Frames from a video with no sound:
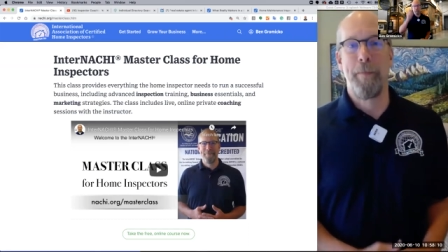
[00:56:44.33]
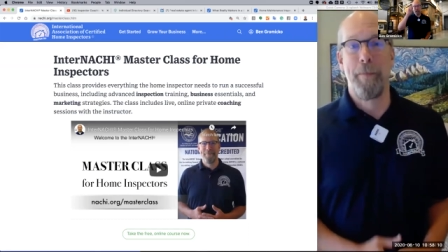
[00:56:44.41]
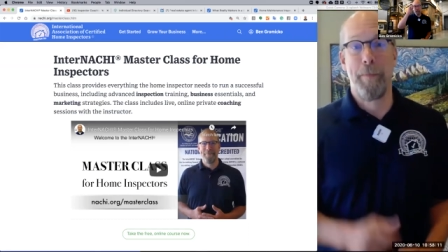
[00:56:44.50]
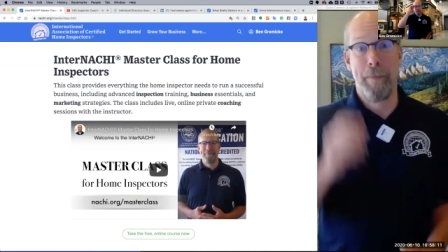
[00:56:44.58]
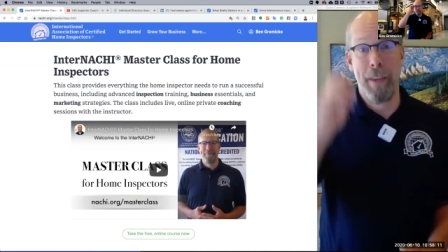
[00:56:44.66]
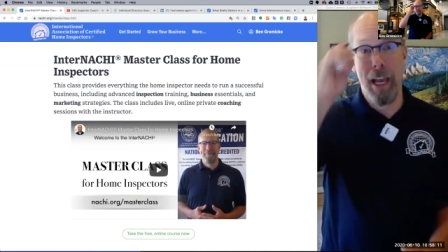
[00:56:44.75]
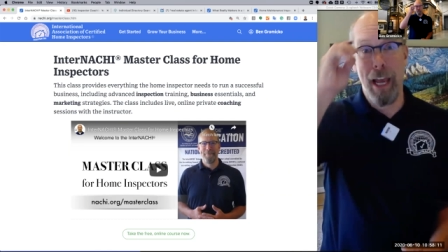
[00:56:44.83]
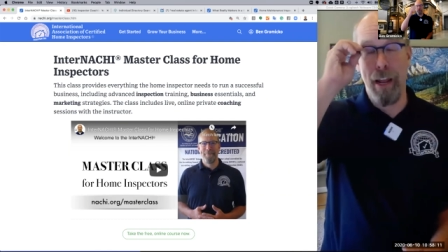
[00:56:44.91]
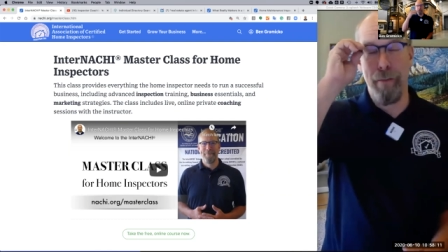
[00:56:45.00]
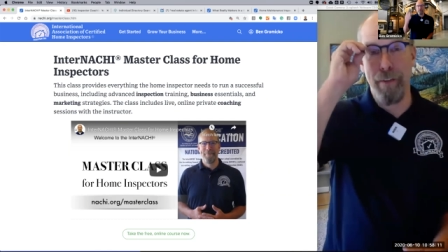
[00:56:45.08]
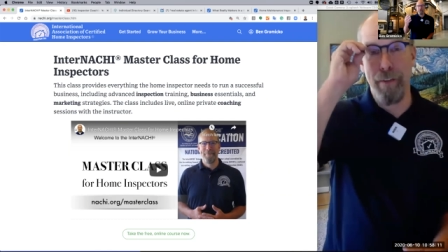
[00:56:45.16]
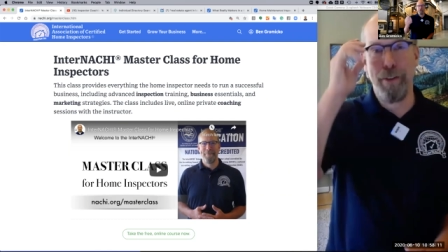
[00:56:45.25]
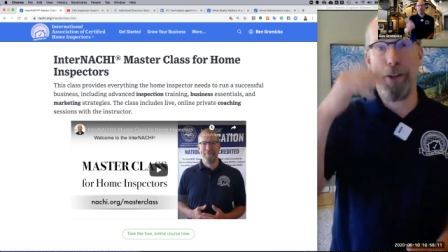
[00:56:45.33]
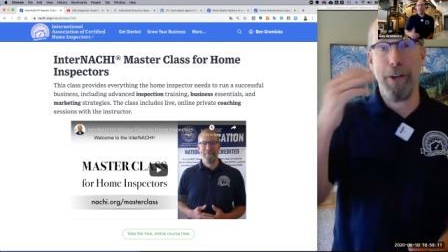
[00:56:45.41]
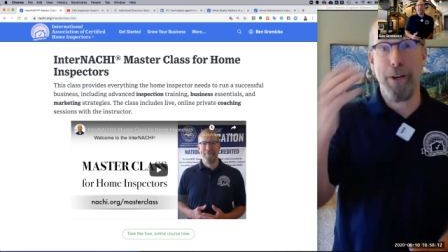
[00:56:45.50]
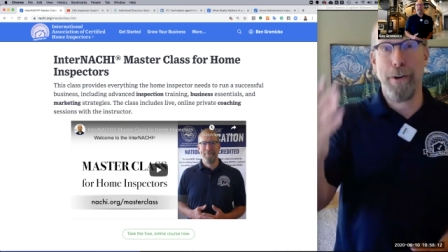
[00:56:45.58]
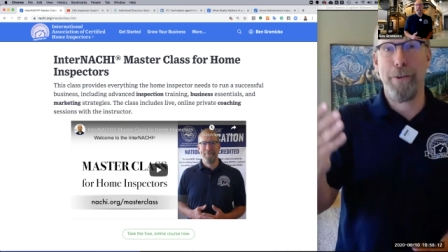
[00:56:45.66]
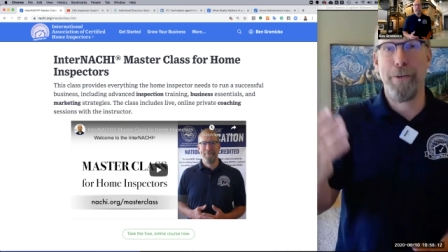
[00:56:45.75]
And if you do,
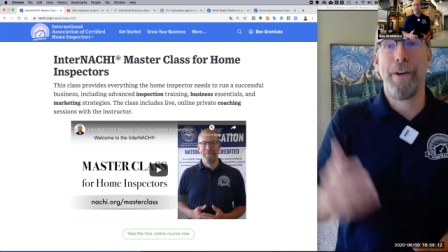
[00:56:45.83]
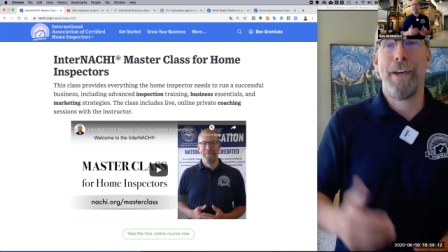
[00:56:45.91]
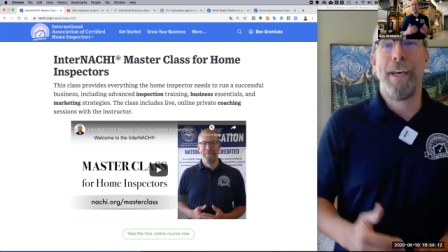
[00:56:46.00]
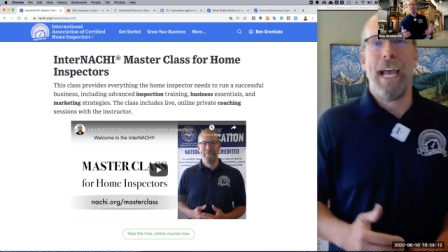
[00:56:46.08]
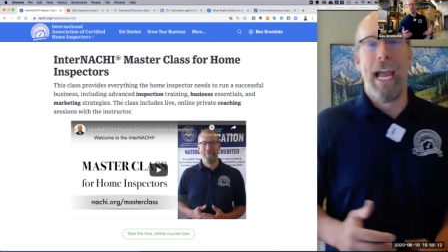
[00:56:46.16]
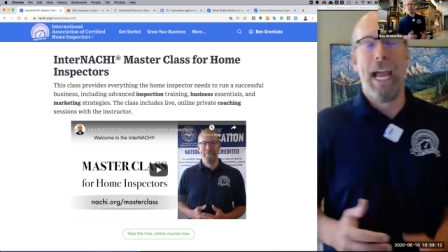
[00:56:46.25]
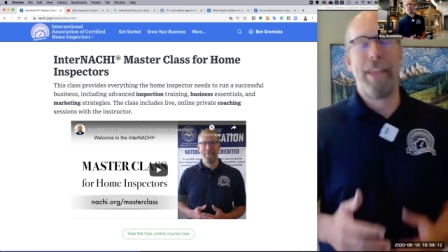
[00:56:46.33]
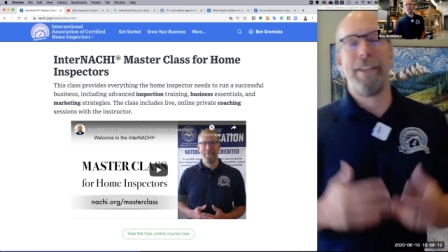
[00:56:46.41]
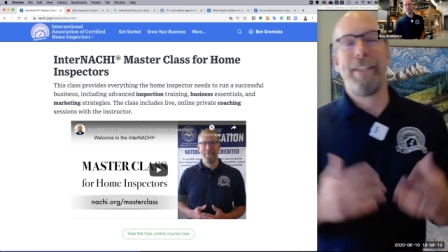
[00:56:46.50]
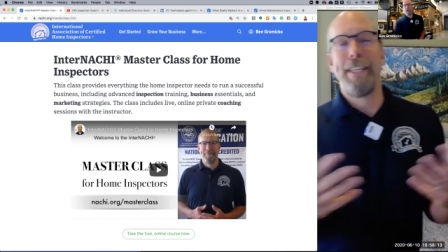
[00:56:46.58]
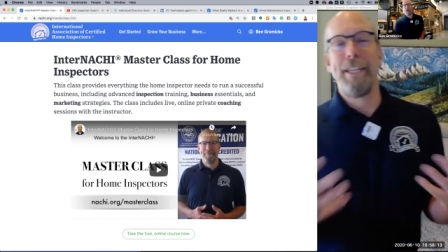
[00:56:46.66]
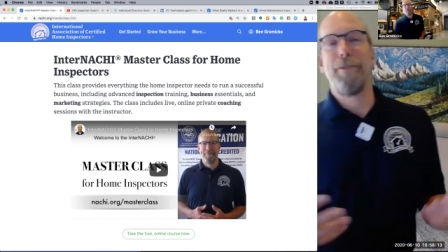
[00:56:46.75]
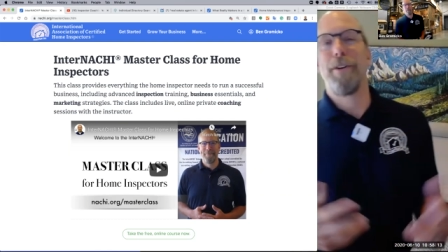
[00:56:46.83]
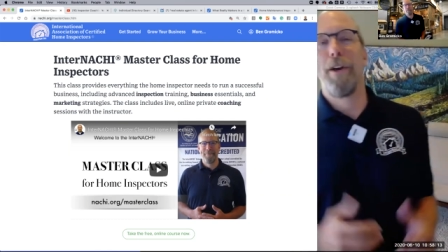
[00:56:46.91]
and the deal goes south,